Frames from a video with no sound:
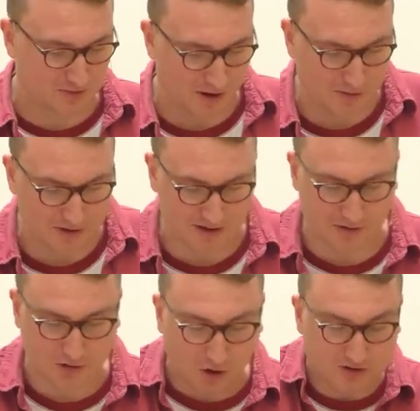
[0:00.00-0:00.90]
about earlier,
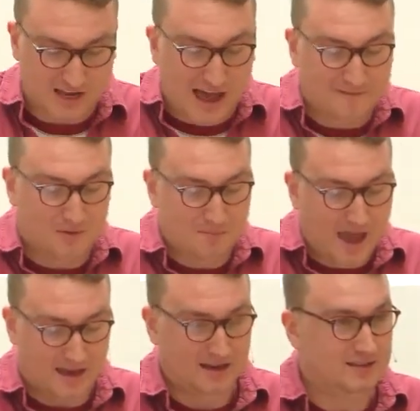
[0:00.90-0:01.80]
that God has ever
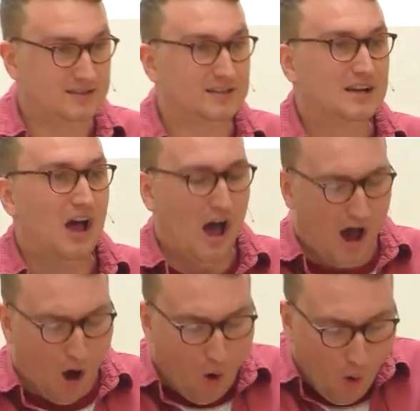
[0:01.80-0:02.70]
made,
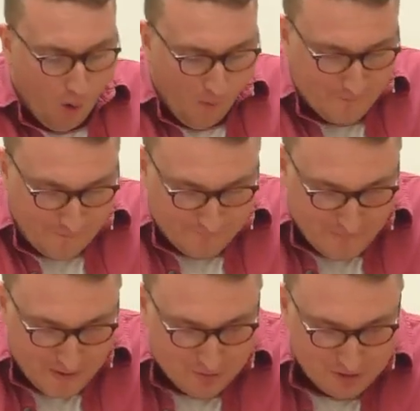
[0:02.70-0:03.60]
are all
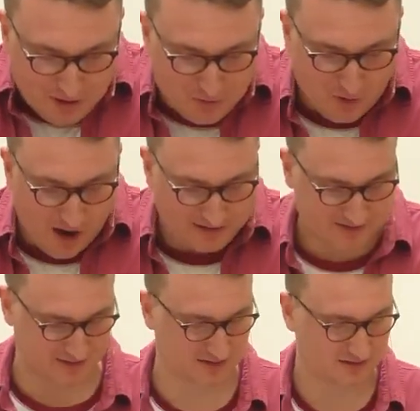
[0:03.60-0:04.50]
fulfilled in
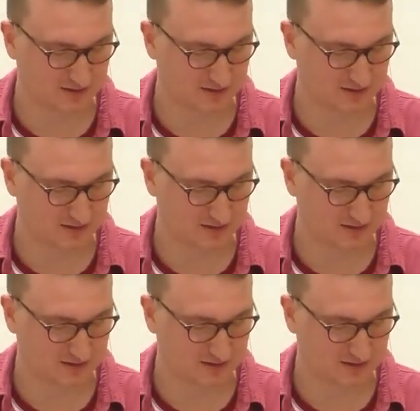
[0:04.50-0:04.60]
Christ.